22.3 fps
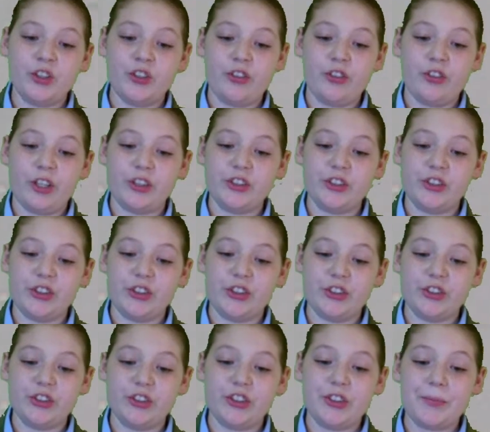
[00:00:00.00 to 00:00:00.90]

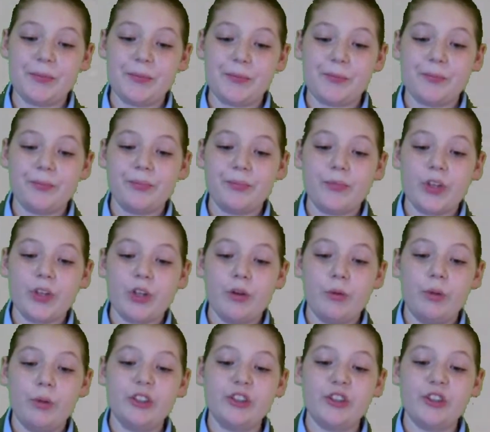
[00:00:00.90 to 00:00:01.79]
instructions,
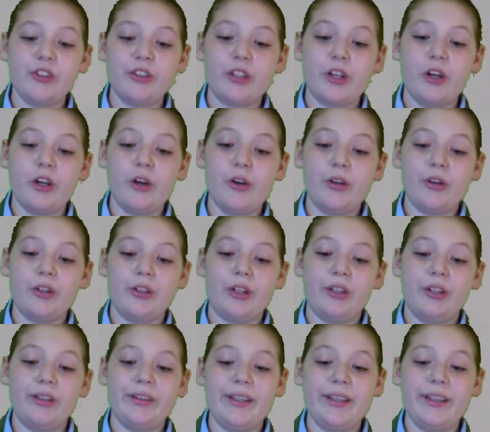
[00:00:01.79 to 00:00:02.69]
which are
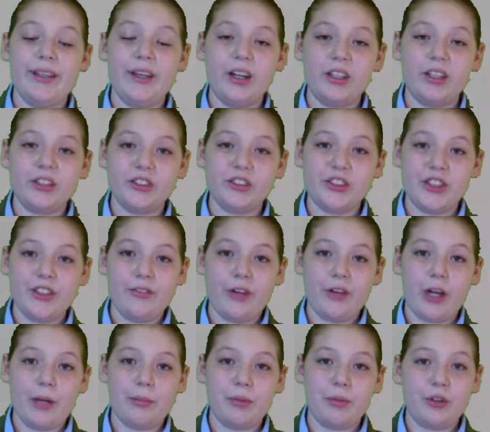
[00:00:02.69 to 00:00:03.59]
encoded on
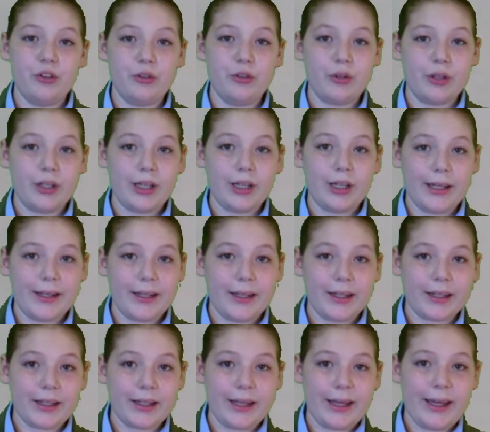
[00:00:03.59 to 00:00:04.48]

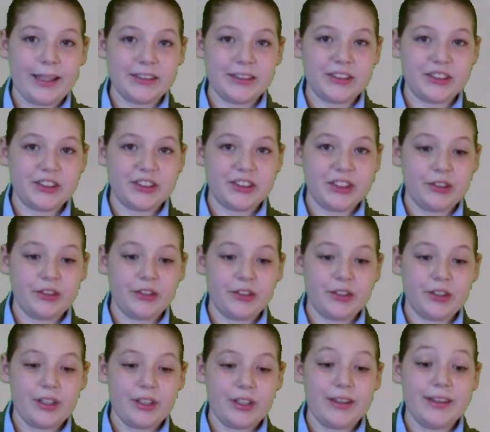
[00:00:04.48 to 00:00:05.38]
deoxyribonucleic
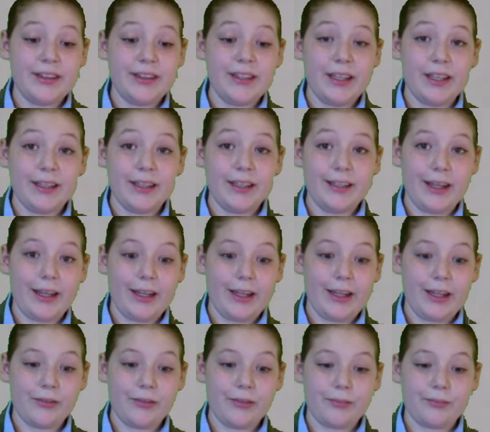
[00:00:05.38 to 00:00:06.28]
acid,
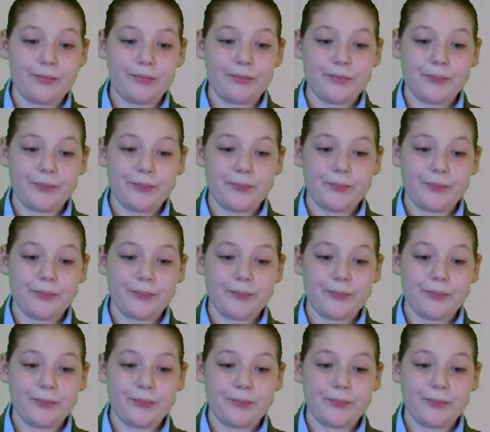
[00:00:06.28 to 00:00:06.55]
DNA.